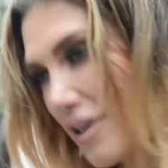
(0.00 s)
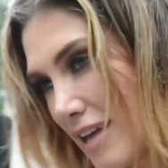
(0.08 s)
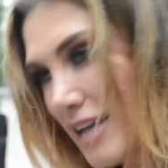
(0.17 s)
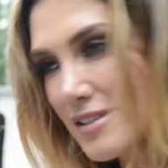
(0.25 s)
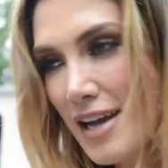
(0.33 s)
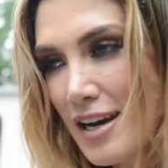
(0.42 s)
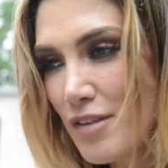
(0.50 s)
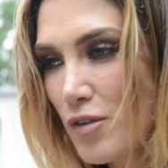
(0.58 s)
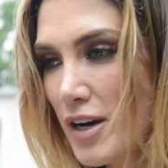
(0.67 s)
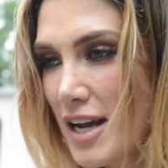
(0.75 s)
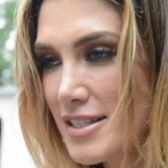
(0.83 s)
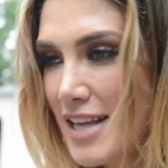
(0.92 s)
That's kind of what
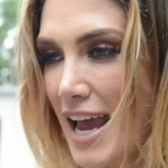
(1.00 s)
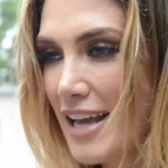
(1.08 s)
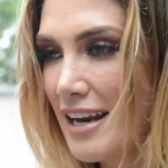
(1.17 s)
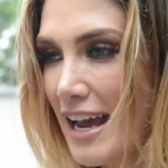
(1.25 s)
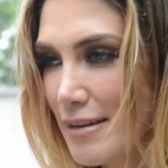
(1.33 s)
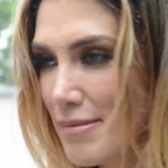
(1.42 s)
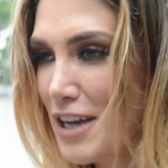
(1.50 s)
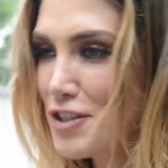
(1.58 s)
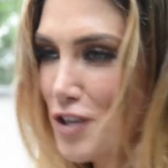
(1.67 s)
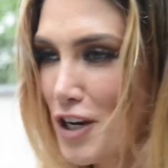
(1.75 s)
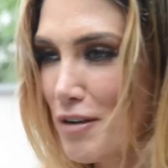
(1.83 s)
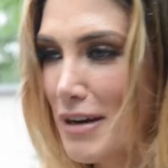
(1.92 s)
I'd say. Like, make
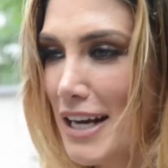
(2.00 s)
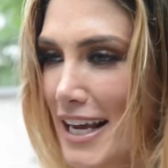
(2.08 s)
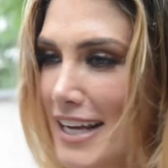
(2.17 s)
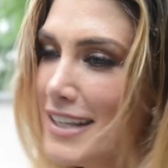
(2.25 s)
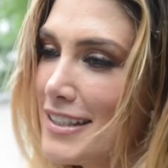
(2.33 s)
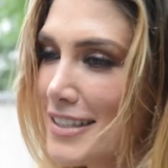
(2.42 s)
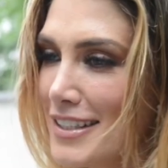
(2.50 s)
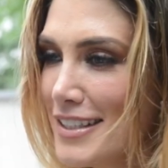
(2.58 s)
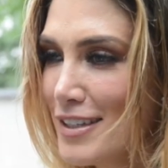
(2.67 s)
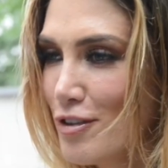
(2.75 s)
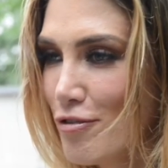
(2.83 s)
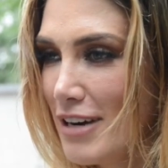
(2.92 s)
sure you really,
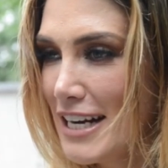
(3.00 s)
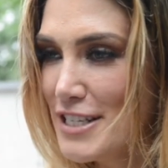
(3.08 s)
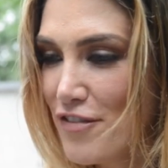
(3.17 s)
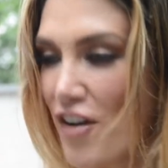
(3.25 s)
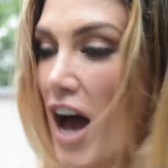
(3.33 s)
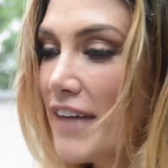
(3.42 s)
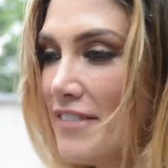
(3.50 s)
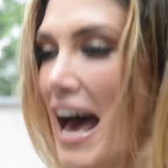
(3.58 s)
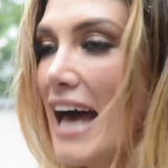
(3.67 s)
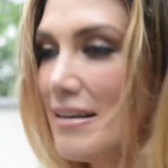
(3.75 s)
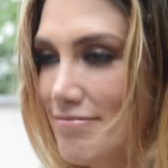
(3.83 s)
really define that.